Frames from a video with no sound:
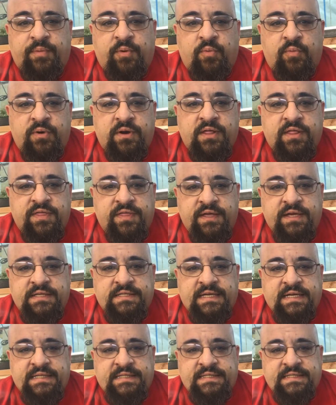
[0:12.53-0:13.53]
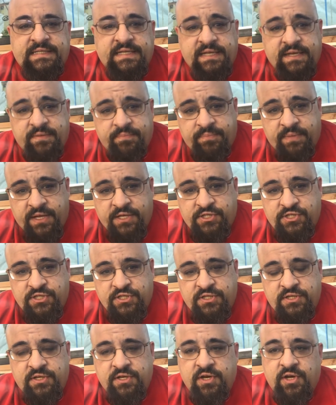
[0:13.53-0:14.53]
But one of the things I didn't
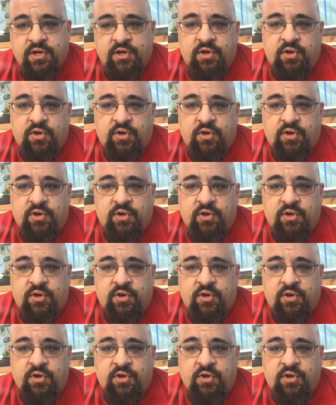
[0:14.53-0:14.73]
mention,